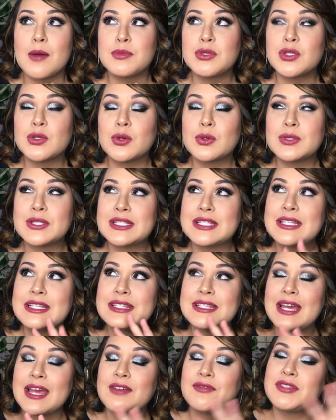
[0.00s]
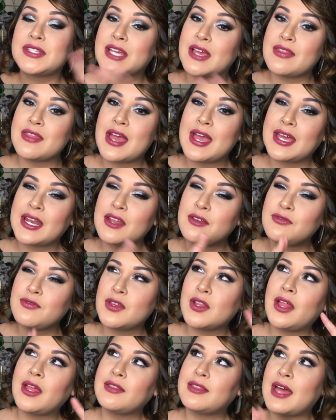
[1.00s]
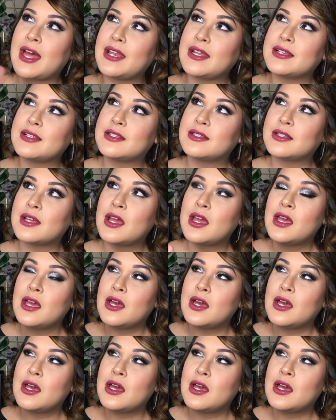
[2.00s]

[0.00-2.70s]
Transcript: So since I've done that, and I feel like that is